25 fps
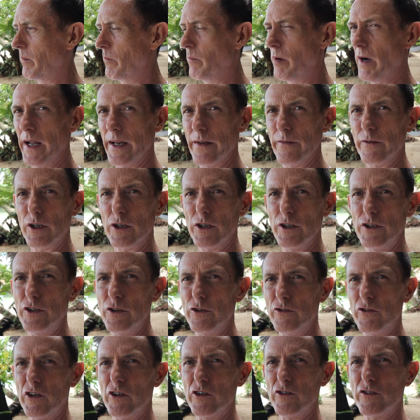But the good
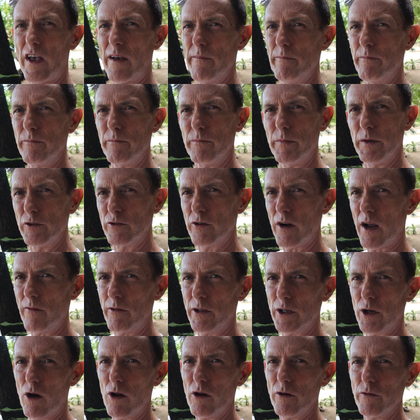news is I've been
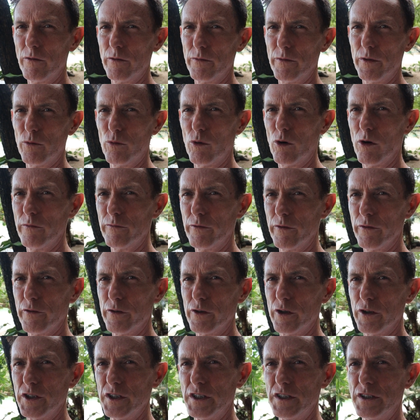traveling all over the world for
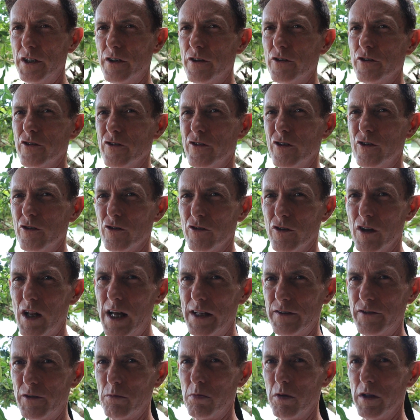13 years and there's
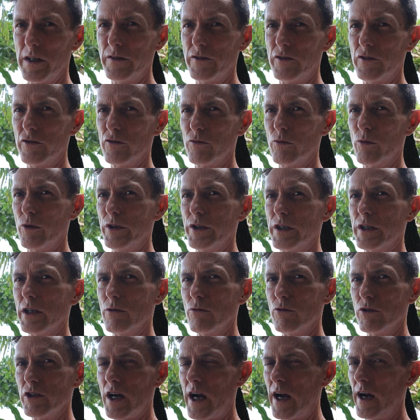lots of places where you
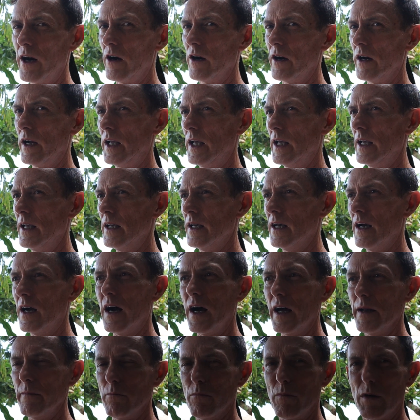can retire
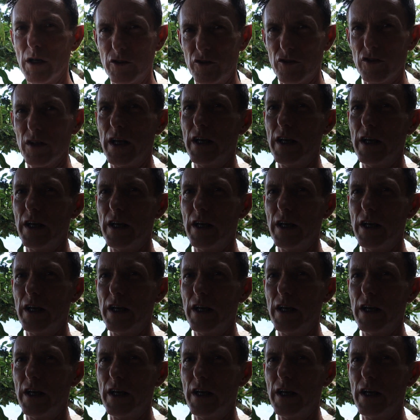on much